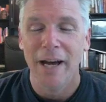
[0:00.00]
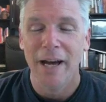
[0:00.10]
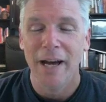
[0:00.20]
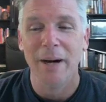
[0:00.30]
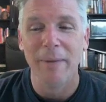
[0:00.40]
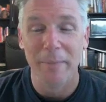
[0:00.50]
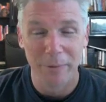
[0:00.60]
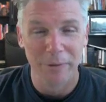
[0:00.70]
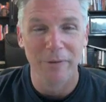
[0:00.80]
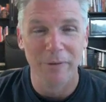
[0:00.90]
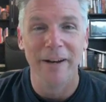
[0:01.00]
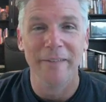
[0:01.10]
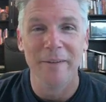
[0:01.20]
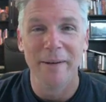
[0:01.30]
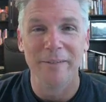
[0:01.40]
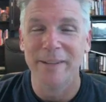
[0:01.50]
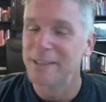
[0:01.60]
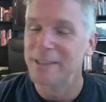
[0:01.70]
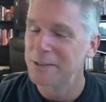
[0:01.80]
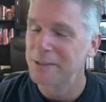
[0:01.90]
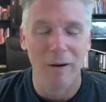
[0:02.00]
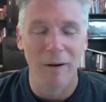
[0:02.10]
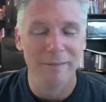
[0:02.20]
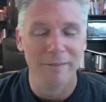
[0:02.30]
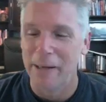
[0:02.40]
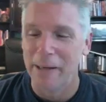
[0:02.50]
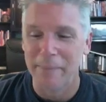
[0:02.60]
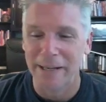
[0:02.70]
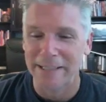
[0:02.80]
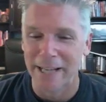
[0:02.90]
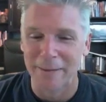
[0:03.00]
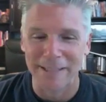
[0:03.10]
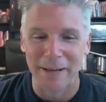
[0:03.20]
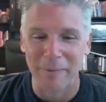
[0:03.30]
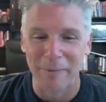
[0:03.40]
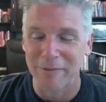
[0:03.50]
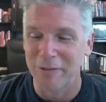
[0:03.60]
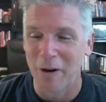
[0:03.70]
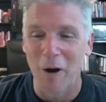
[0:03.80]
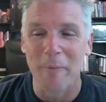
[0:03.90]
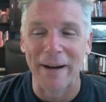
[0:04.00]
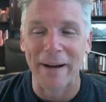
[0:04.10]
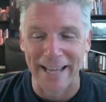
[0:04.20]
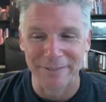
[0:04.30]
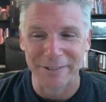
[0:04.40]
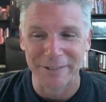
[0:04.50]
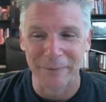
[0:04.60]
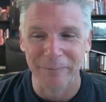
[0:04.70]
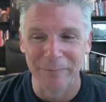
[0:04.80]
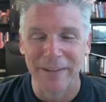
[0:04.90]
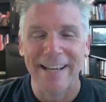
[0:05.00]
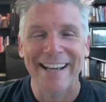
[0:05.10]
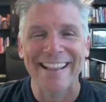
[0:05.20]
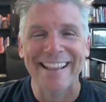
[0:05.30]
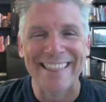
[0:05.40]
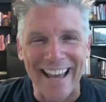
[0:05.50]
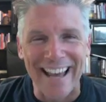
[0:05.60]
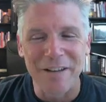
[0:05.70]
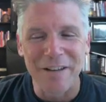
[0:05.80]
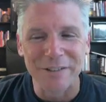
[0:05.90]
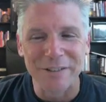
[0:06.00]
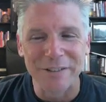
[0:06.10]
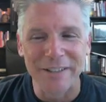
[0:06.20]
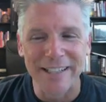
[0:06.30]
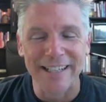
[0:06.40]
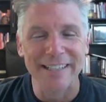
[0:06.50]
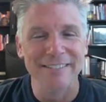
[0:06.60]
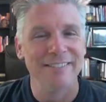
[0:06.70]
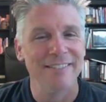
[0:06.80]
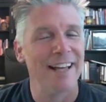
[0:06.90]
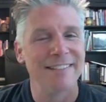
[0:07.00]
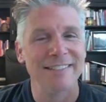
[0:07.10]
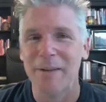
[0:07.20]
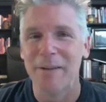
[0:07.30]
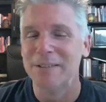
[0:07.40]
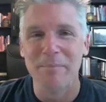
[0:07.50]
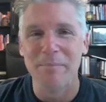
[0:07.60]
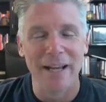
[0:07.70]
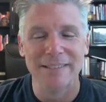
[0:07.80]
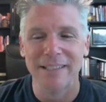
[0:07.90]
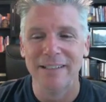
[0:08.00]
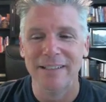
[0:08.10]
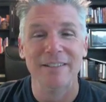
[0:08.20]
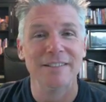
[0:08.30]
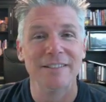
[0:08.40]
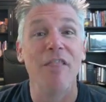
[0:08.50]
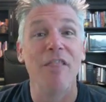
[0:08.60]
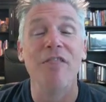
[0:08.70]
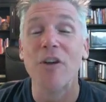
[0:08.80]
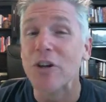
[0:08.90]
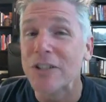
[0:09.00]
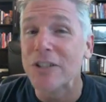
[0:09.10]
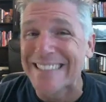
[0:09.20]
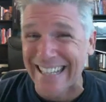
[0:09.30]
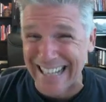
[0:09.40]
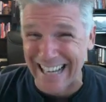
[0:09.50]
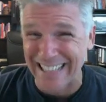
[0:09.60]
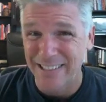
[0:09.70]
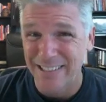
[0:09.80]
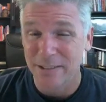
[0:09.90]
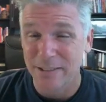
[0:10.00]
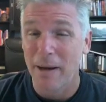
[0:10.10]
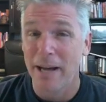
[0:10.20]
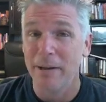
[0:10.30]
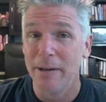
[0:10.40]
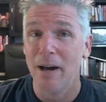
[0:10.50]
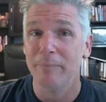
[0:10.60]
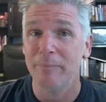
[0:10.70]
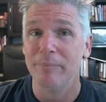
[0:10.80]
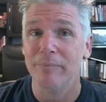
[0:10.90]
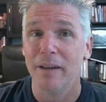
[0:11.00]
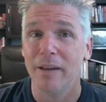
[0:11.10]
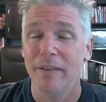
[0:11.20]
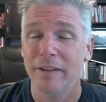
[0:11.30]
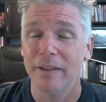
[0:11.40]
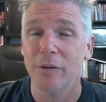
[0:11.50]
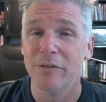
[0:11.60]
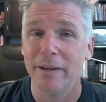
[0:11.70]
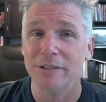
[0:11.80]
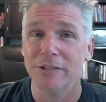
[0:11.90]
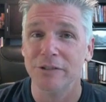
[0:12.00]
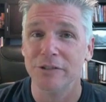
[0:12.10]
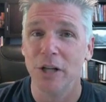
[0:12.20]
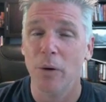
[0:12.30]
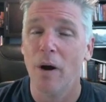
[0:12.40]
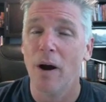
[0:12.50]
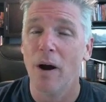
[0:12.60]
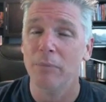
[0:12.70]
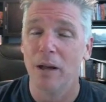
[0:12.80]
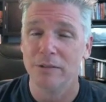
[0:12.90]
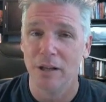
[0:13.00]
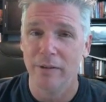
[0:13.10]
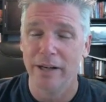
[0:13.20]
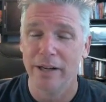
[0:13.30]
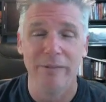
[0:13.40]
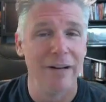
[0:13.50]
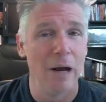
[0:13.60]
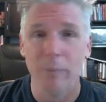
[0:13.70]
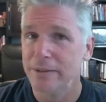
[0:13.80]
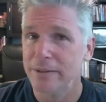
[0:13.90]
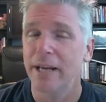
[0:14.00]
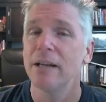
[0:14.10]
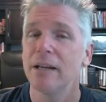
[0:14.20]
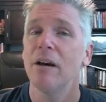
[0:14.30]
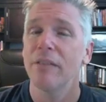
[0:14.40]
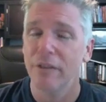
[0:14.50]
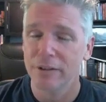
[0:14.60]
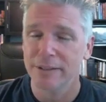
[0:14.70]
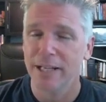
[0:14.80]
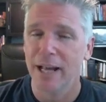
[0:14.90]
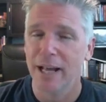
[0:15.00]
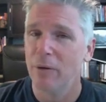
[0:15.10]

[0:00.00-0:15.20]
I'm good right here in the middle. It's swung many, many times that way for all my life. So thank you for tuning in. Last night was amazing. This Thursday night is my the Intuitive Messenger show on Blog Talk Radio. Not Wednesday, Thursday night.